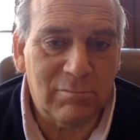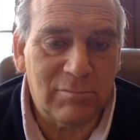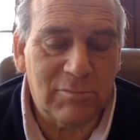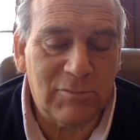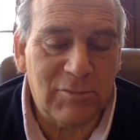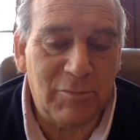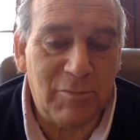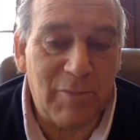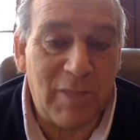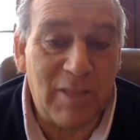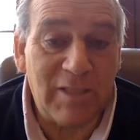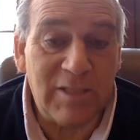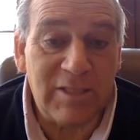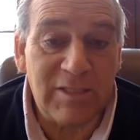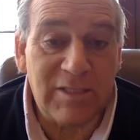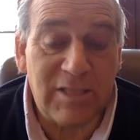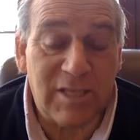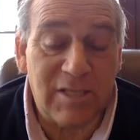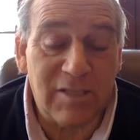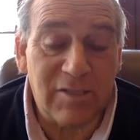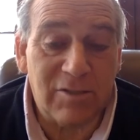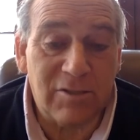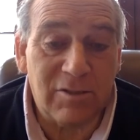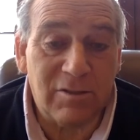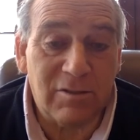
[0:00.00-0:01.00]
the belly
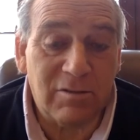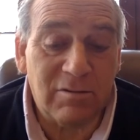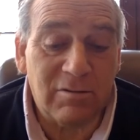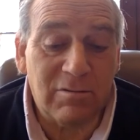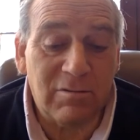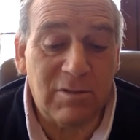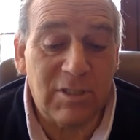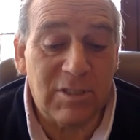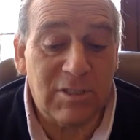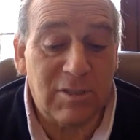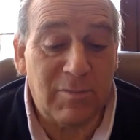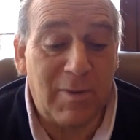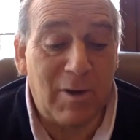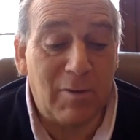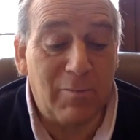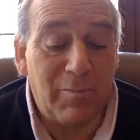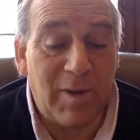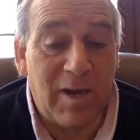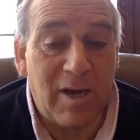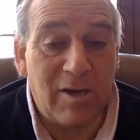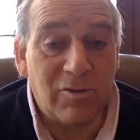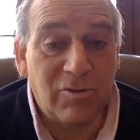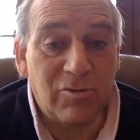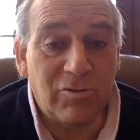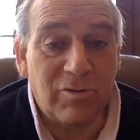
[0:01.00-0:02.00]
center is about
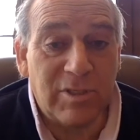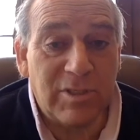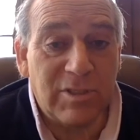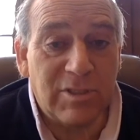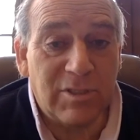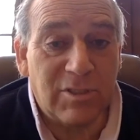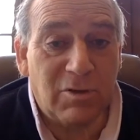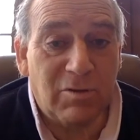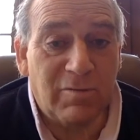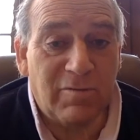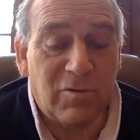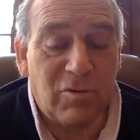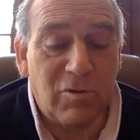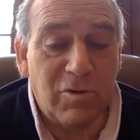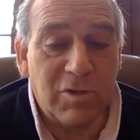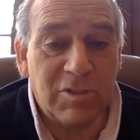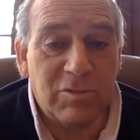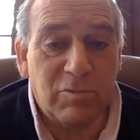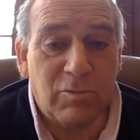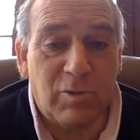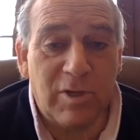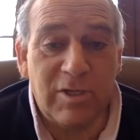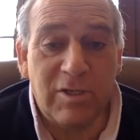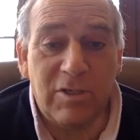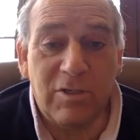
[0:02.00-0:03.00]
boundaries. So of
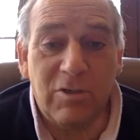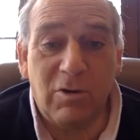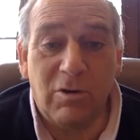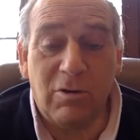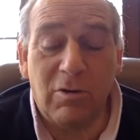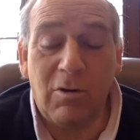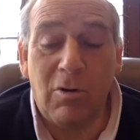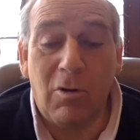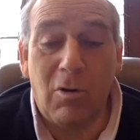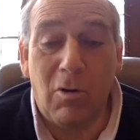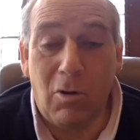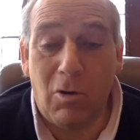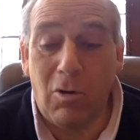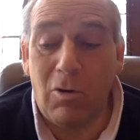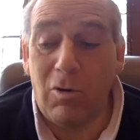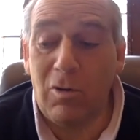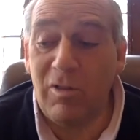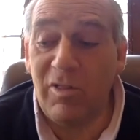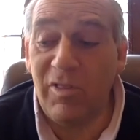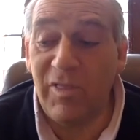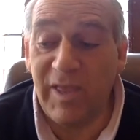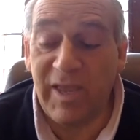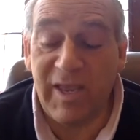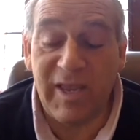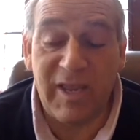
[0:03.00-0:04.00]
course, when you're
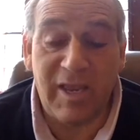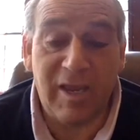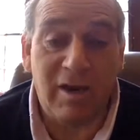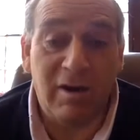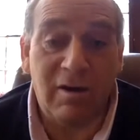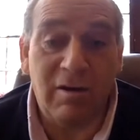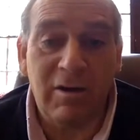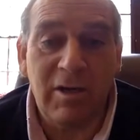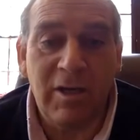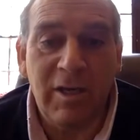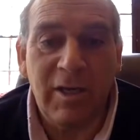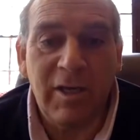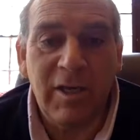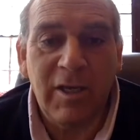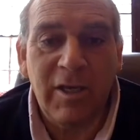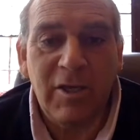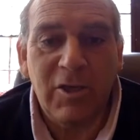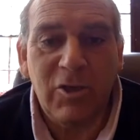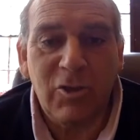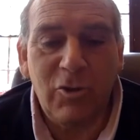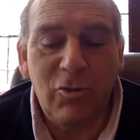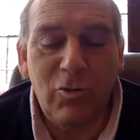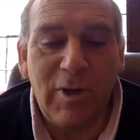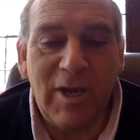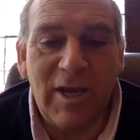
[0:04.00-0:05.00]
whole there,
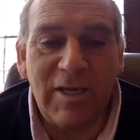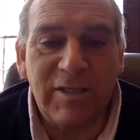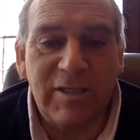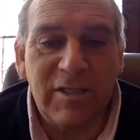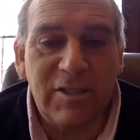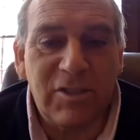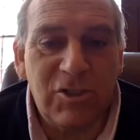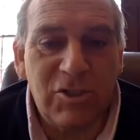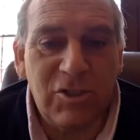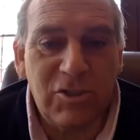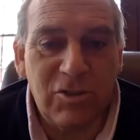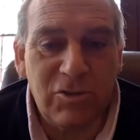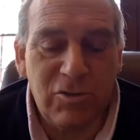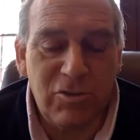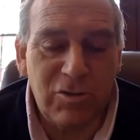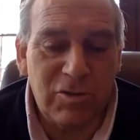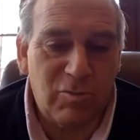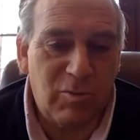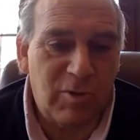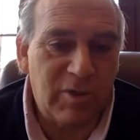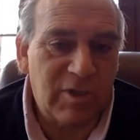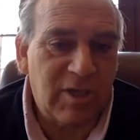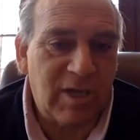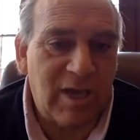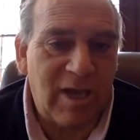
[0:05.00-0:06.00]
you get to choose
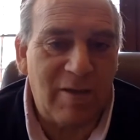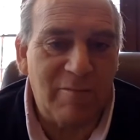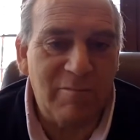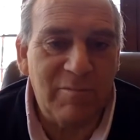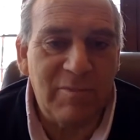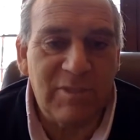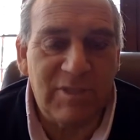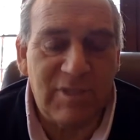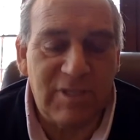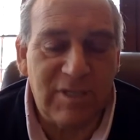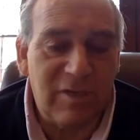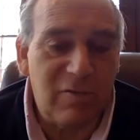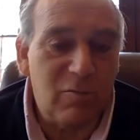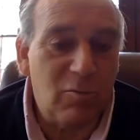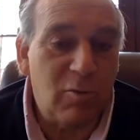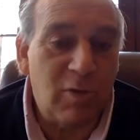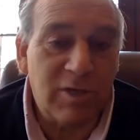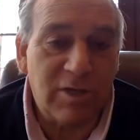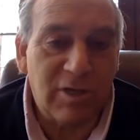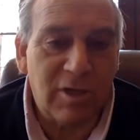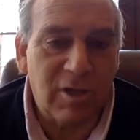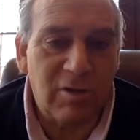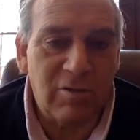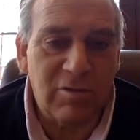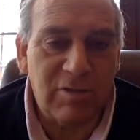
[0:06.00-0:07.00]
what comes in and
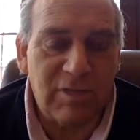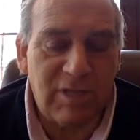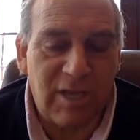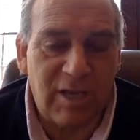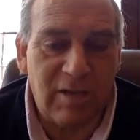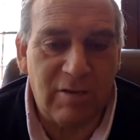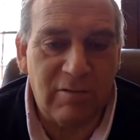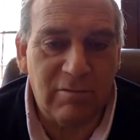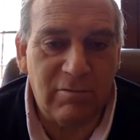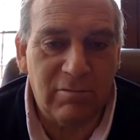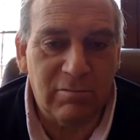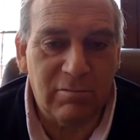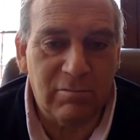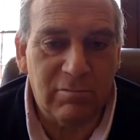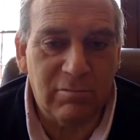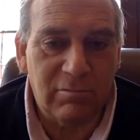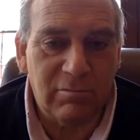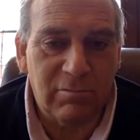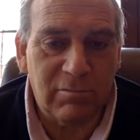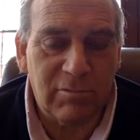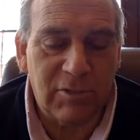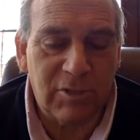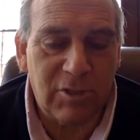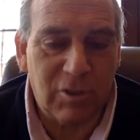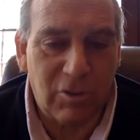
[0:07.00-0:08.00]
what goes out,
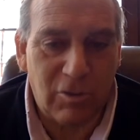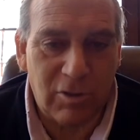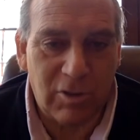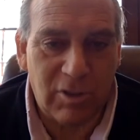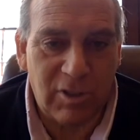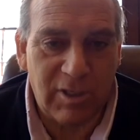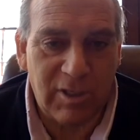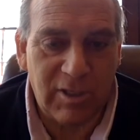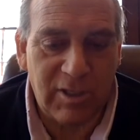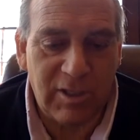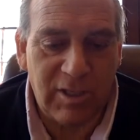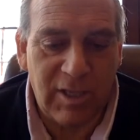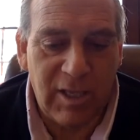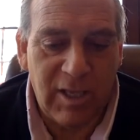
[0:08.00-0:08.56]
totally.